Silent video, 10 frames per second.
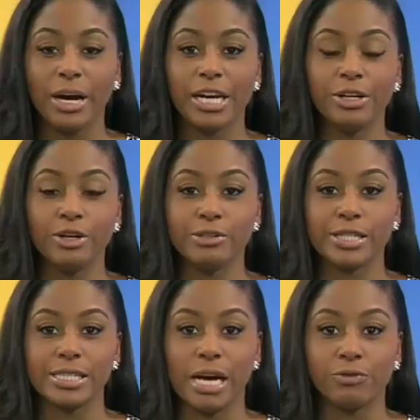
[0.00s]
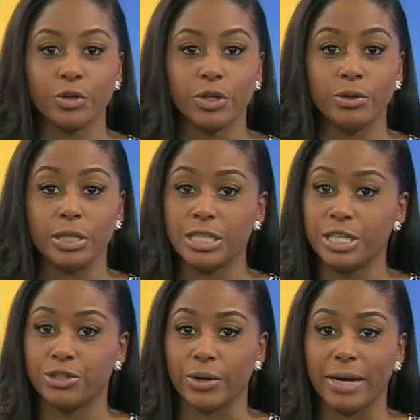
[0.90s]
Breaking news this afternoon, a
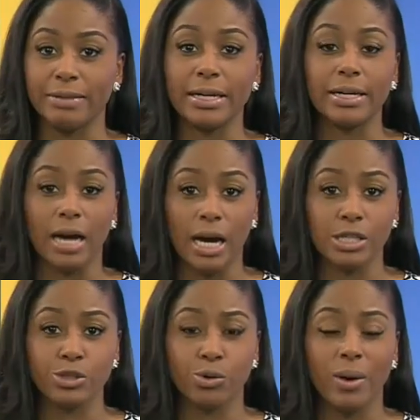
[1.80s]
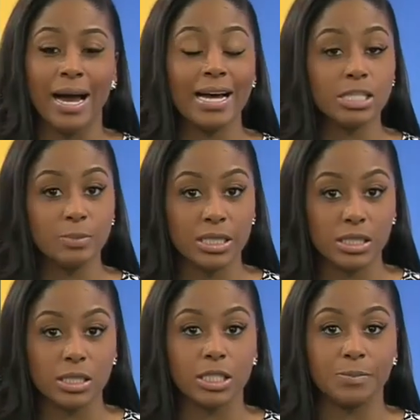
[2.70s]
teacher at Lincoln High School has
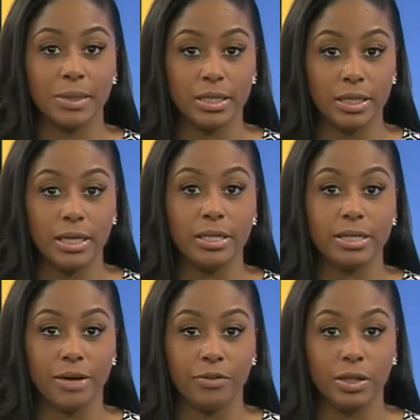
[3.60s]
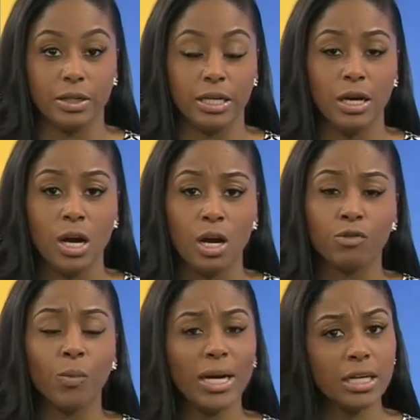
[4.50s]
been suspended indefinitely
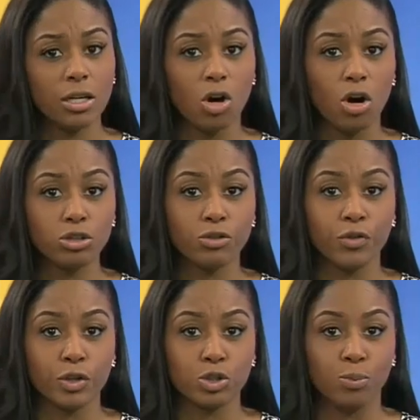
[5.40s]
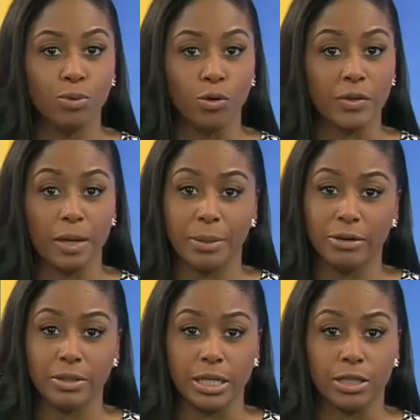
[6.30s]
for writing a controversial book that
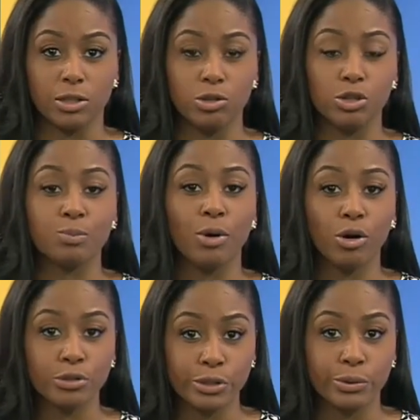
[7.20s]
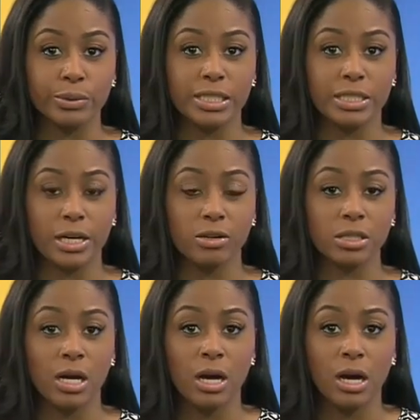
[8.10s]
apparently includes personal
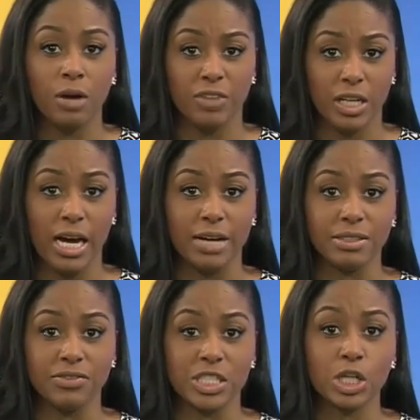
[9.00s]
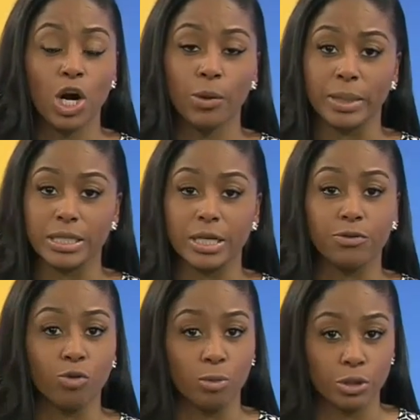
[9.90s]
details of the lives of his current
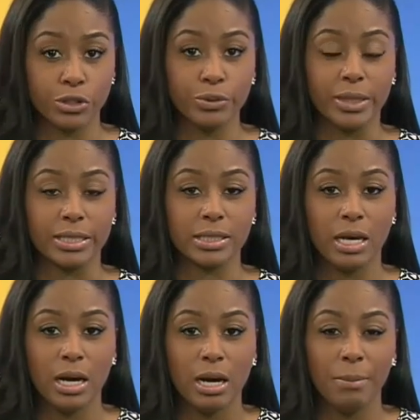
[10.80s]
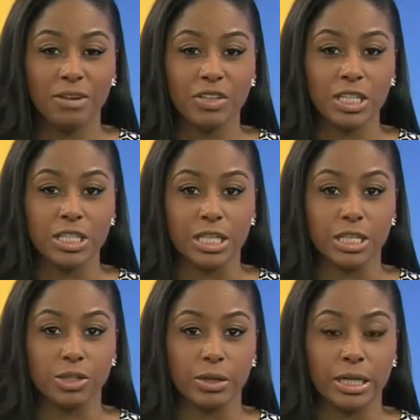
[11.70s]
and former students. Mike Valenti
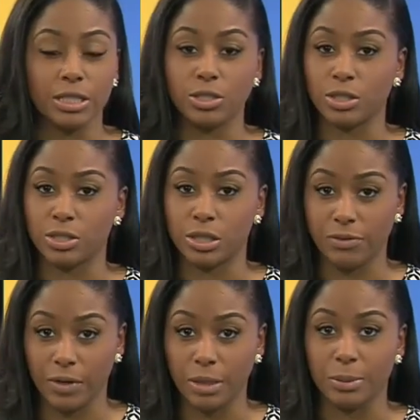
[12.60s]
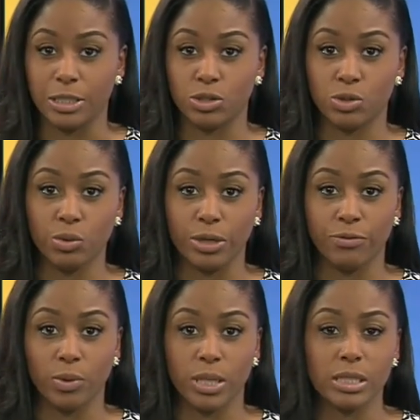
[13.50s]
is looking into this developing story
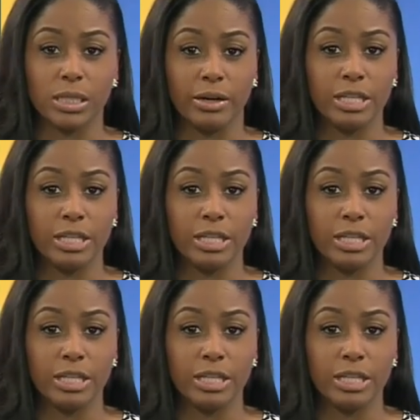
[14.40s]
for us. Now